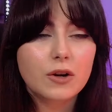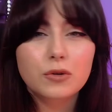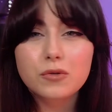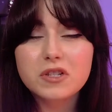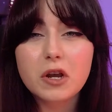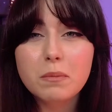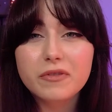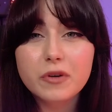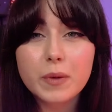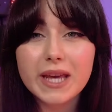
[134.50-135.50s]
Also,
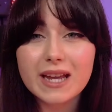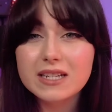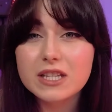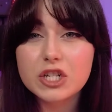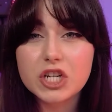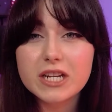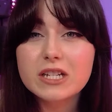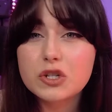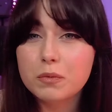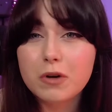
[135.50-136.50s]
before we get into the
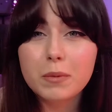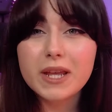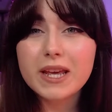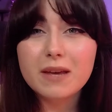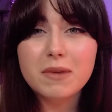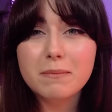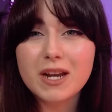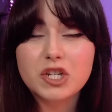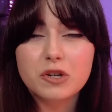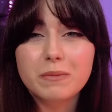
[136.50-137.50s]
cheats, you'll probably hear me
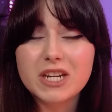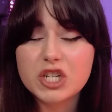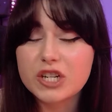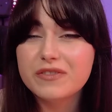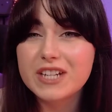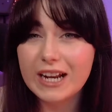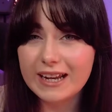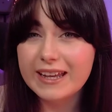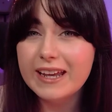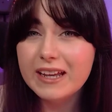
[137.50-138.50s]
mention me shift
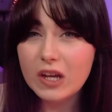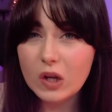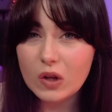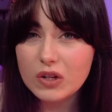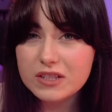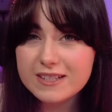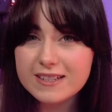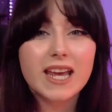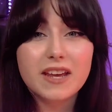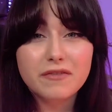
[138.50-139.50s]
clicking a
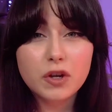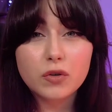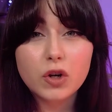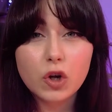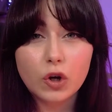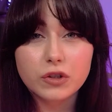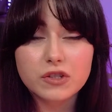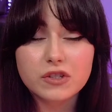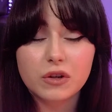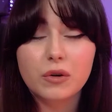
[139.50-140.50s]
lot. If you're on
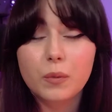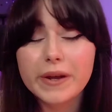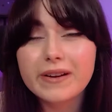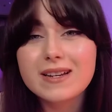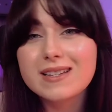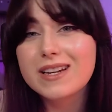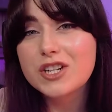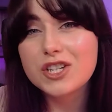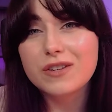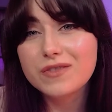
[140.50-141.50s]
console, when I say
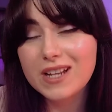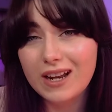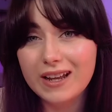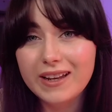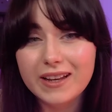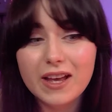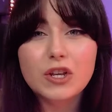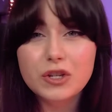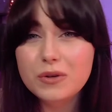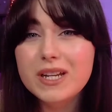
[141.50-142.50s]
shift click,
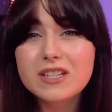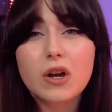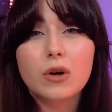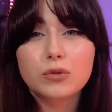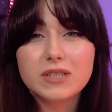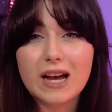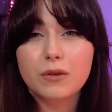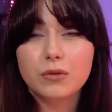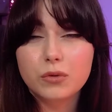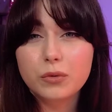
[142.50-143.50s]
you need to hold
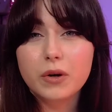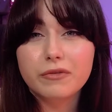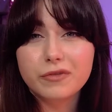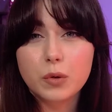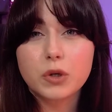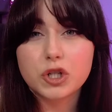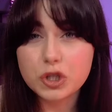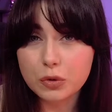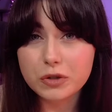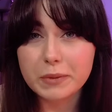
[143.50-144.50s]
down all 4
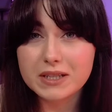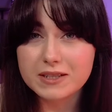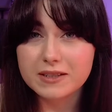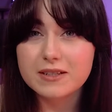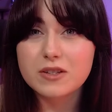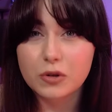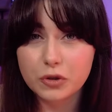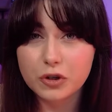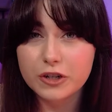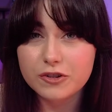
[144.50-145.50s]
shoulder buttons on
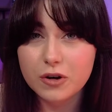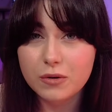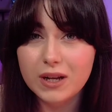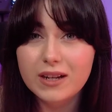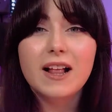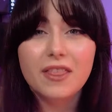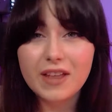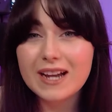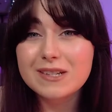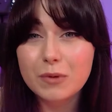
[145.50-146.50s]
your controller.
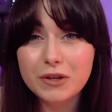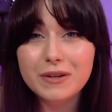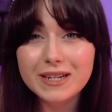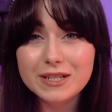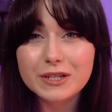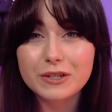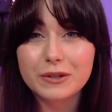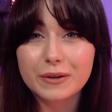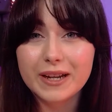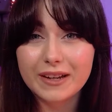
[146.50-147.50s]
That is what you need to
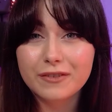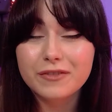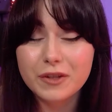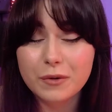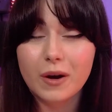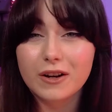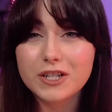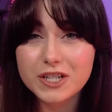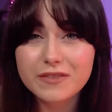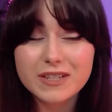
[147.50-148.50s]
do if you are
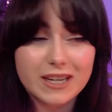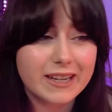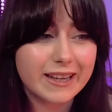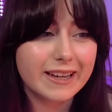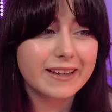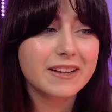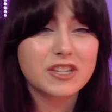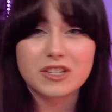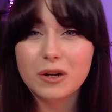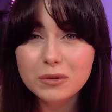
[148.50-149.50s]
shift clicking.
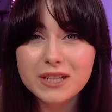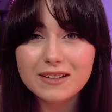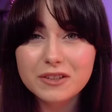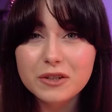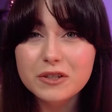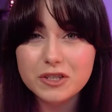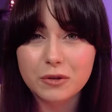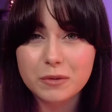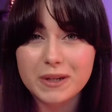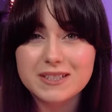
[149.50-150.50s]
Just hold down the
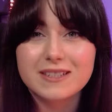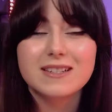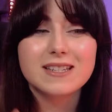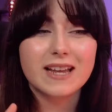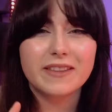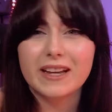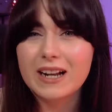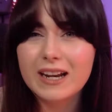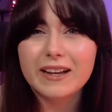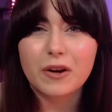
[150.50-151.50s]
shoulder buttons and then
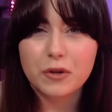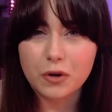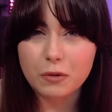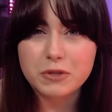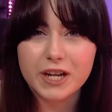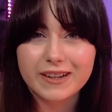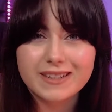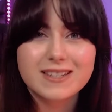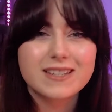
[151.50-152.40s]
click on your object.